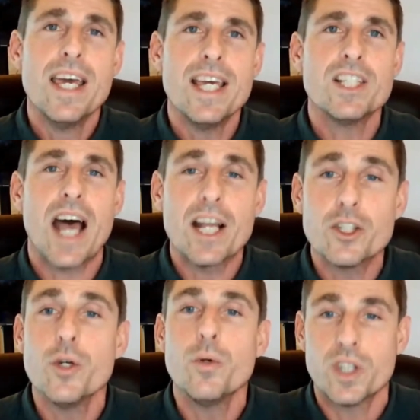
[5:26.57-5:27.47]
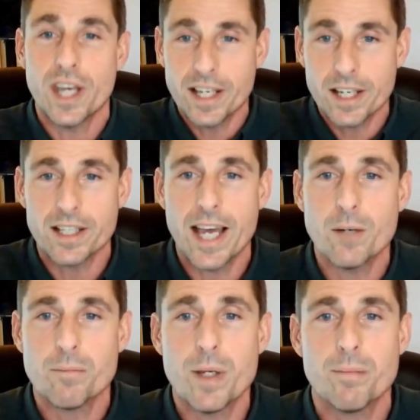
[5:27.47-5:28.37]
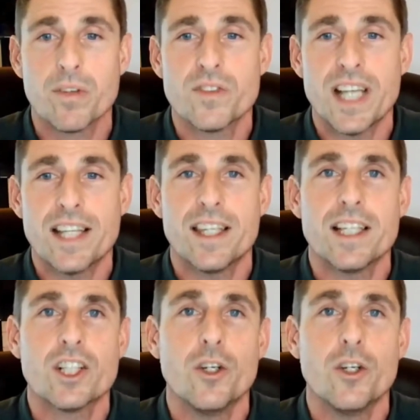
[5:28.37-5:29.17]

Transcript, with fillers: is that I do think, again, people have said this